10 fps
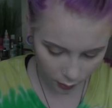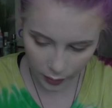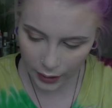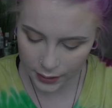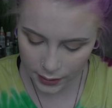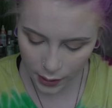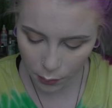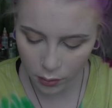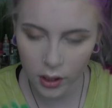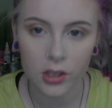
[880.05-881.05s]
That same
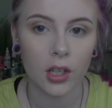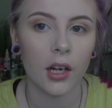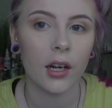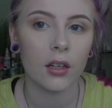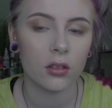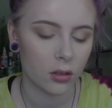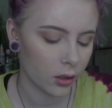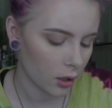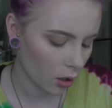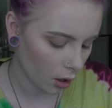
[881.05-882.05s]
brush, I kind of
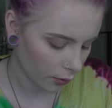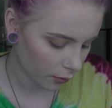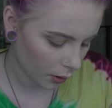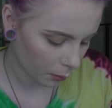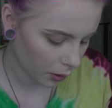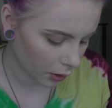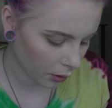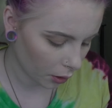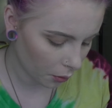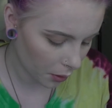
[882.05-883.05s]
cleaned it off. I'm gonna
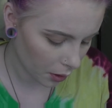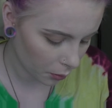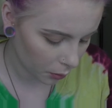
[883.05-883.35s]
go in